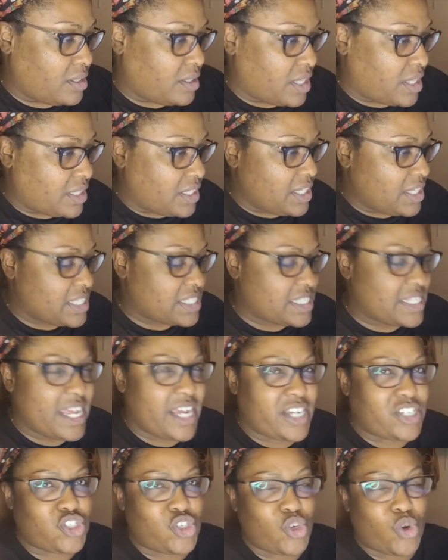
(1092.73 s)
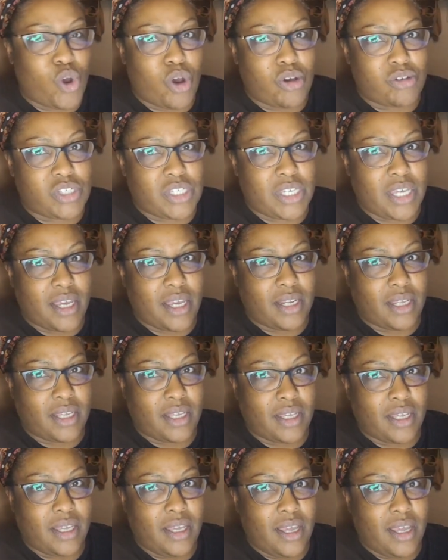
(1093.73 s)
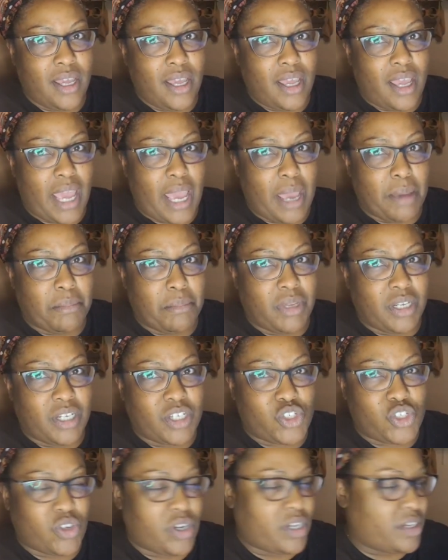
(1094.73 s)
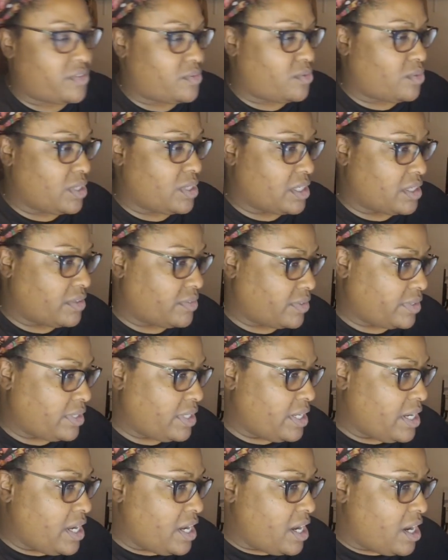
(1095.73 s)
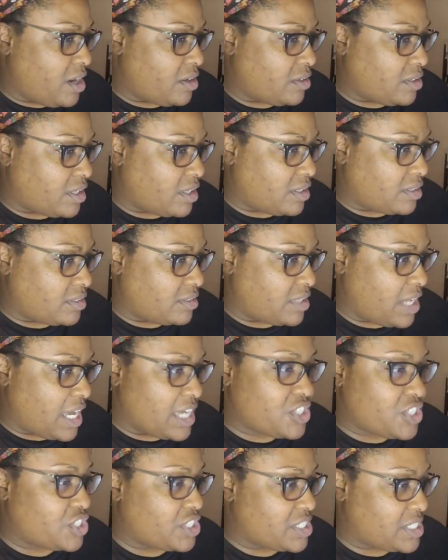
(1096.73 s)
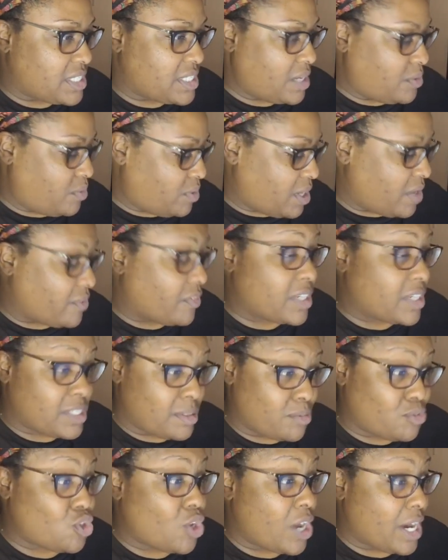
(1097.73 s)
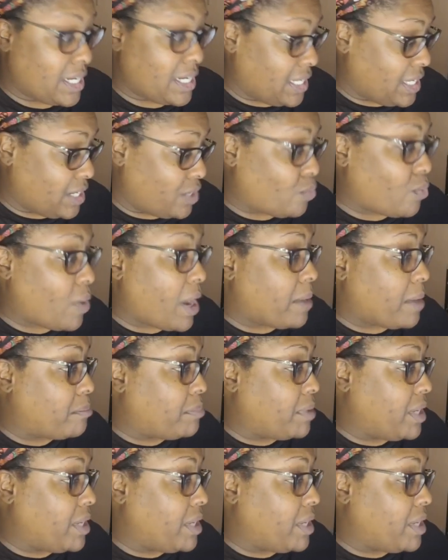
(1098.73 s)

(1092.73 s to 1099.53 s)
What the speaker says: I think it's National Oceanic Administrative, whatever. Hold on. I shouldn't say whatever because I'm trying to get it right.